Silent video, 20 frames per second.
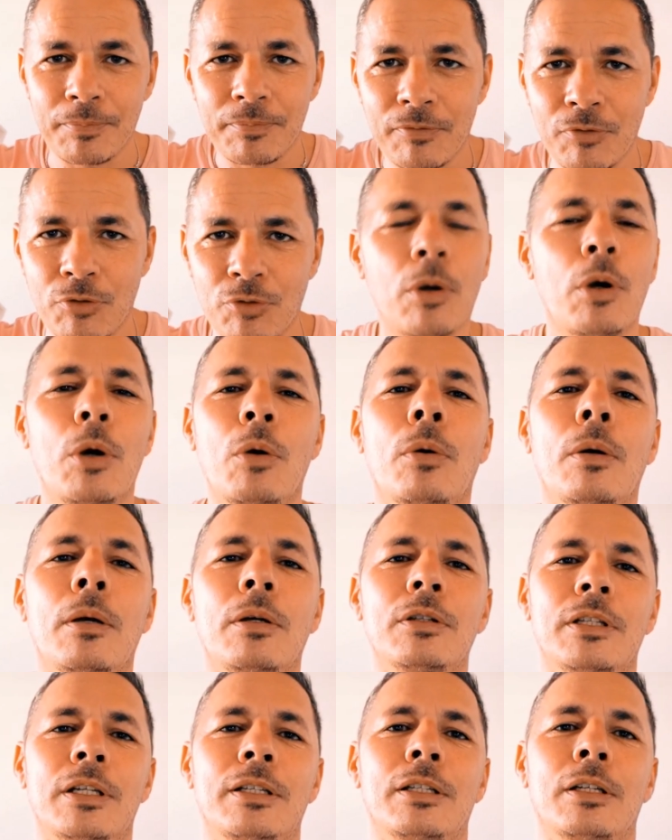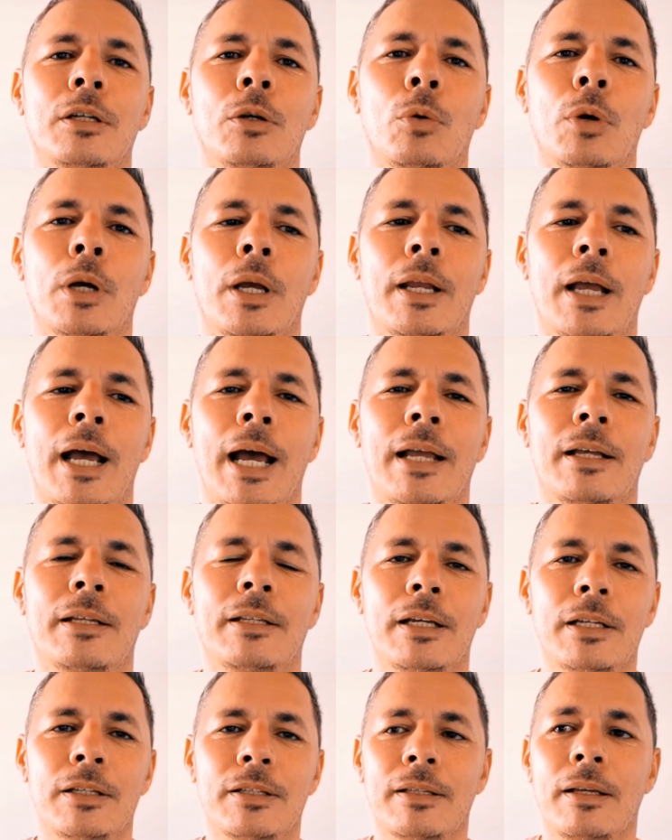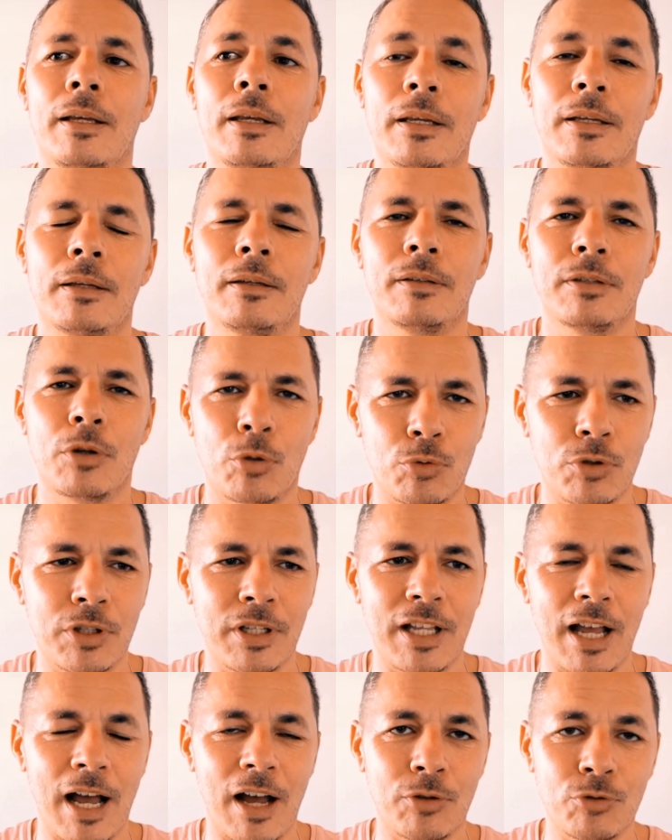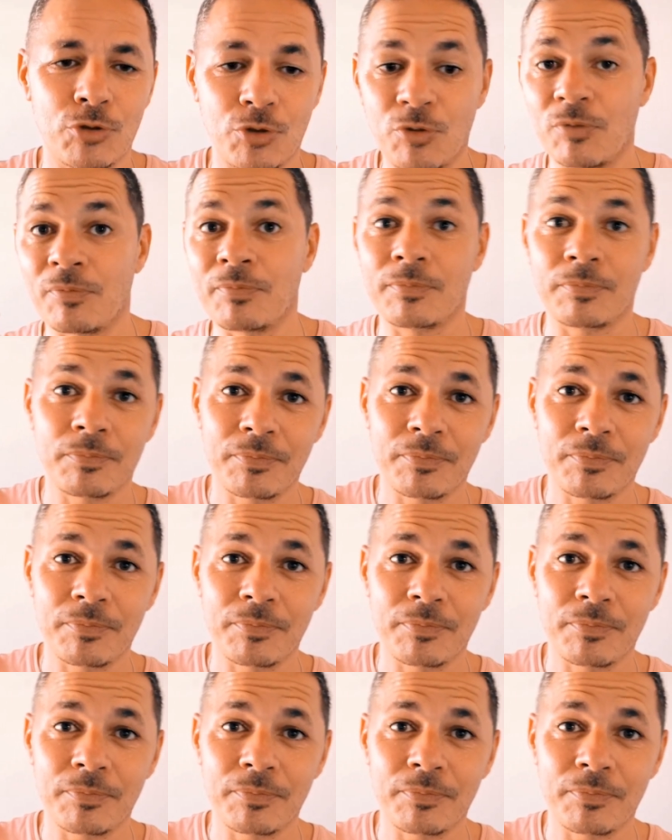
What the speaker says: 360-degree access that would allow you